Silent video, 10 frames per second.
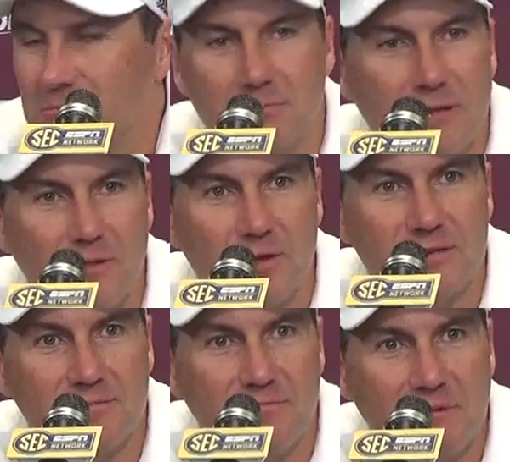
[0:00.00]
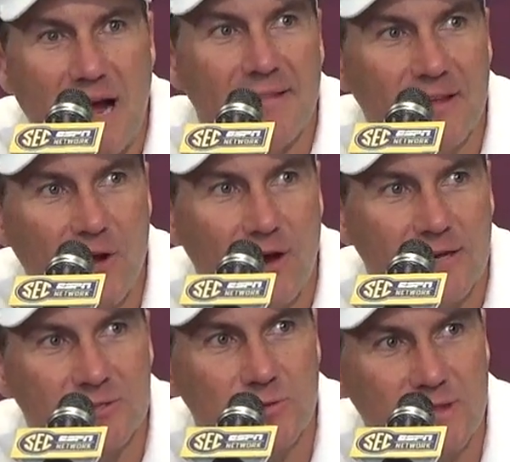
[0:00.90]
they looked kindly on
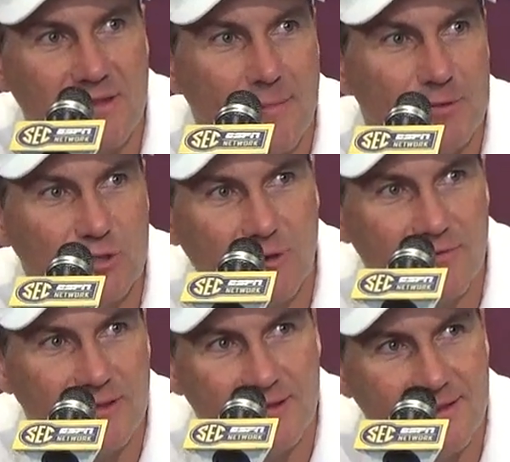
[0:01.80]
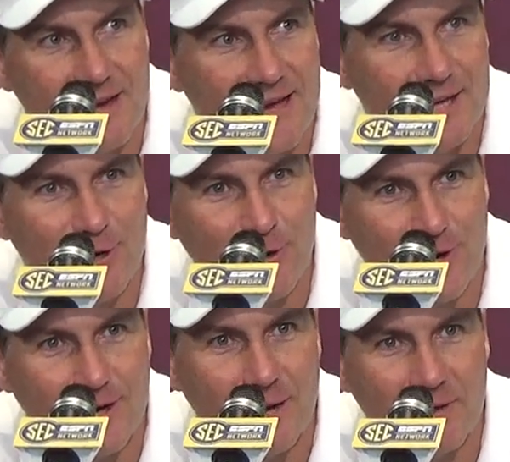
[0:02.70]
us with the temperature of the today. You know,
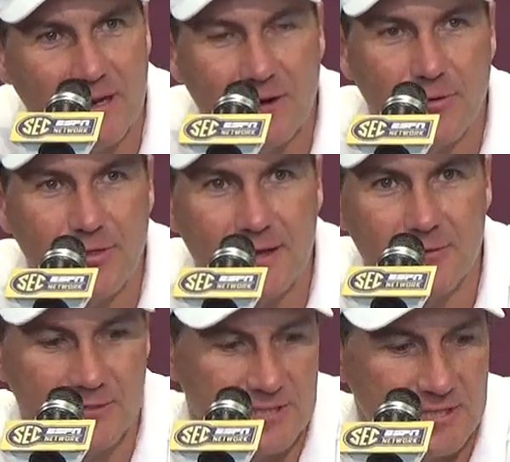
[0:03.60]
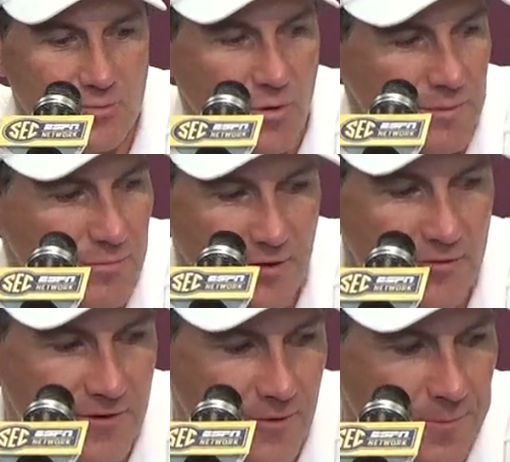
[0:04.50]
they're coming. I don't think it was this warm in
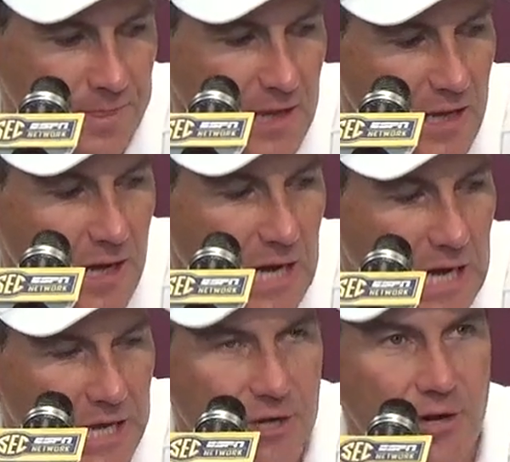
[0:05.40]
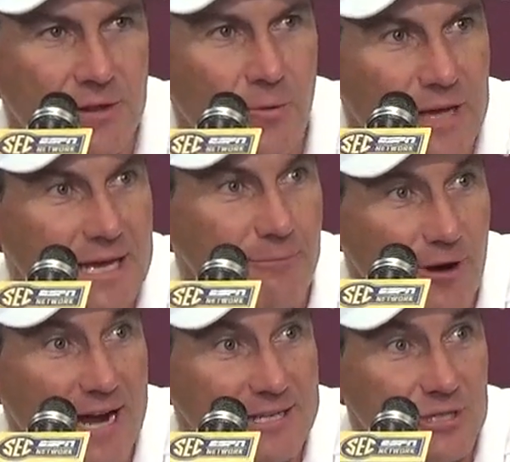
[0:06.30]
Provo during the week in
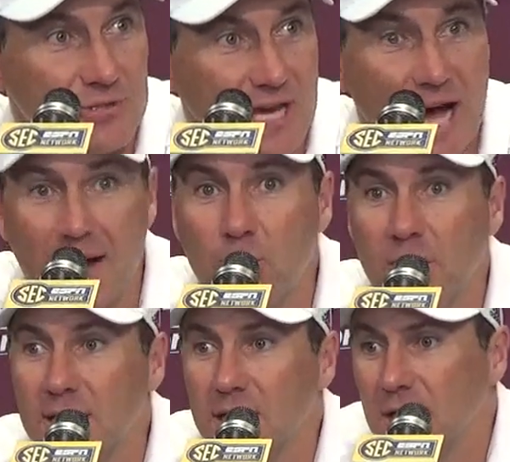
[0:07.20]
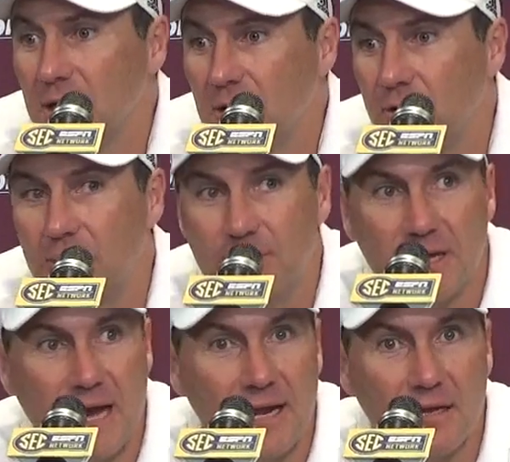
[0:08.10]
practice. So it was a hot one, and we were able
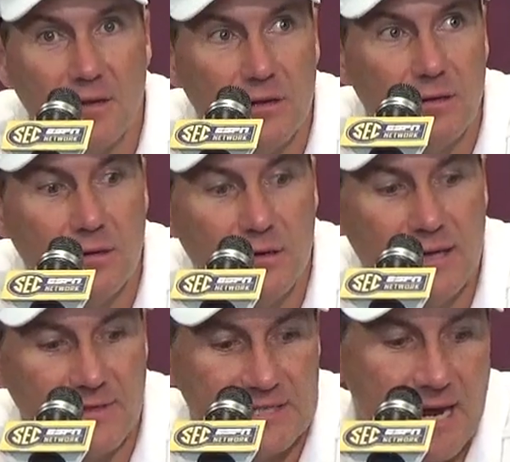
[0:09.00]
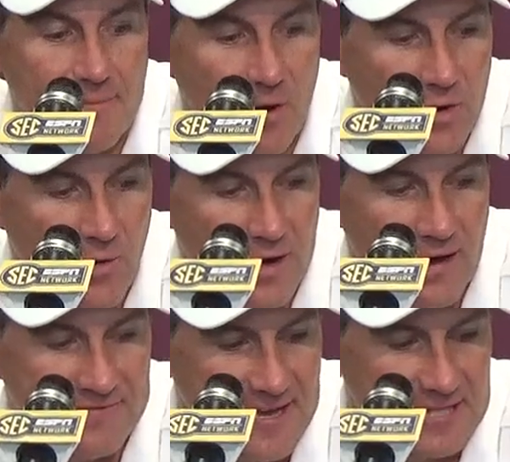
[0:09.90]
to kind of get the tempo going
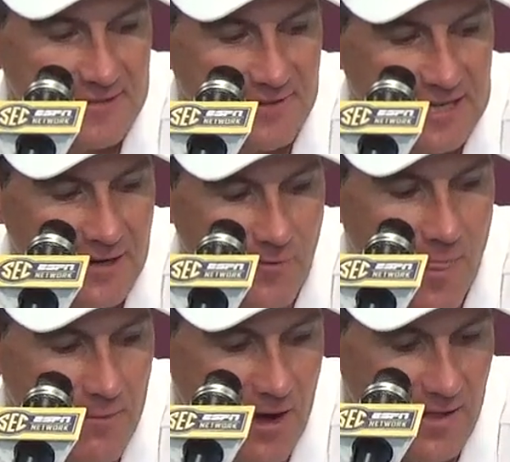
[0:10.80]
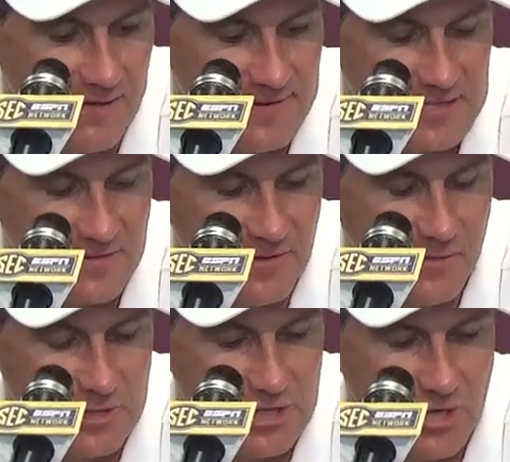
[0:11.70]
offensively and run the ball offensively,
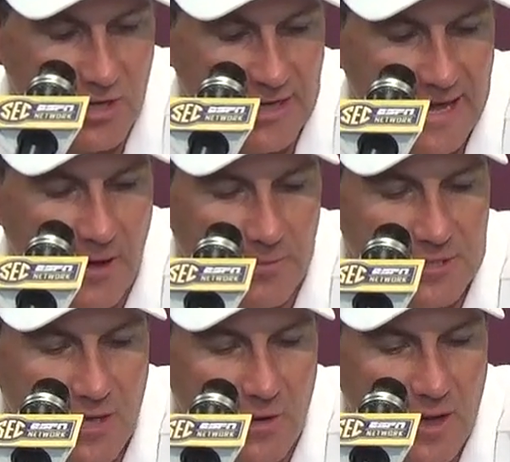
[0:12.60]
which certainly helped. So